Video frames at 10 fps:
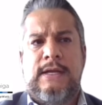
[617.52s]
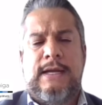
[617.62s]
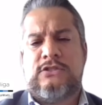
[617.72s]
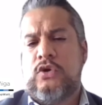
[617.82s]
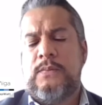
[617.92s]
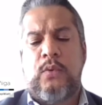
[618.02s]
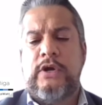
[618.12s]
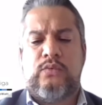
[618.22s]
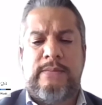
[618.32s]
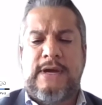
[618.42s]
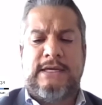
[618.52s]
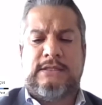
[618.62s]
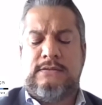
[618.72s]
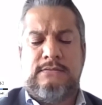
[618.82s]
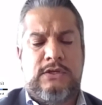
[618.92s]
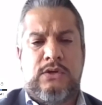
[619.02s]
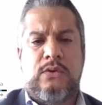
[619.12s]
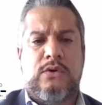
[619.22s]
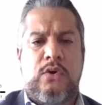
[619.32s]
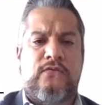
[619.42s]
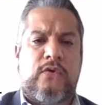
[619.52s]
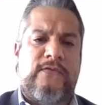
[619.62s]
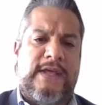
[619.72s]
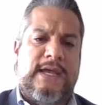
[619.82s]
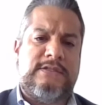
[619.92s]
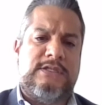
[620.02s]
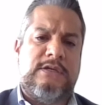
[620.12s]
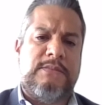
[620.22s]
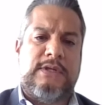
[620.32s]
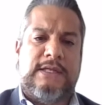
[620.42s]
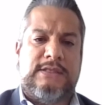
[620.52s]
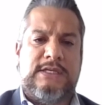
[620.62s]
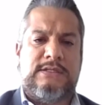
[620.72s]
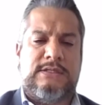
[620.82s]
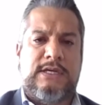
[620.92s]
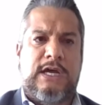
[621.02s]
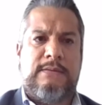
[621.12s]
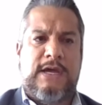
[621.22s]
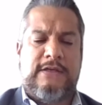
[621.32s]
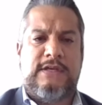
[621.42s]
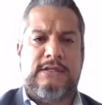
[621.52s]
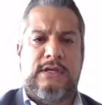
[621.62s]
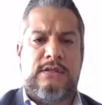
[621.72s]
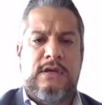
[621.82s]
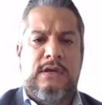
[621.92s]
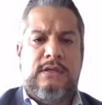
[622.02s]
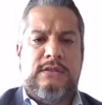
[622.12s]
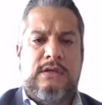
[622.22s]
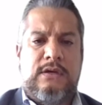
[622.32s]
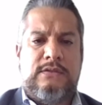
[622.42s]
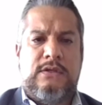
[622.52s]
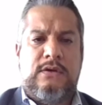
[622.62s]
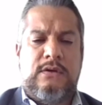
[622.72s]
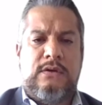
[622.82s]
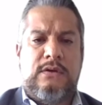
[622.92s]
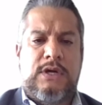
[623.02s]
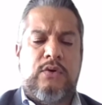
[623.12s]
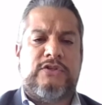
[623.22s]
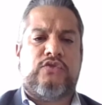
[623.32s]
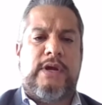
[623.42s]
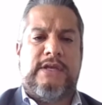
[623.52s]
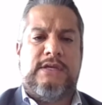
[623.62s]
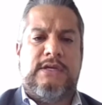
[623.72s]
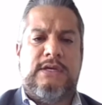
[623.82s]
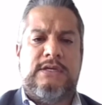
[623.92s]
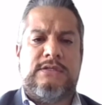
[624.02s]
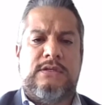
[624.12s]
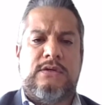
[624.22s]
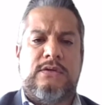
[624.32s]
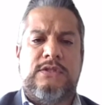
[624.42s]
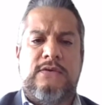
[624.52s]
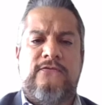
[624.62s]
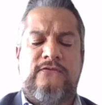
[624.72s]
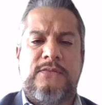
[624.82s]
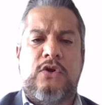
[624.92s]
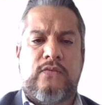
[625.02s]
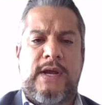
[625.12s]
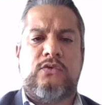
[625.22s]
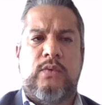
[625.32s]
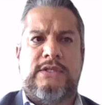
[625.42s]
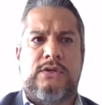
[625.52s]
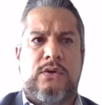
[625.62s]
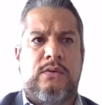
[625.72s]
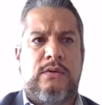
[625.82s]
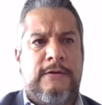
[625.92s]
At some point, we might, go for financing, but at this time, I think that our strategy is the correct way to go.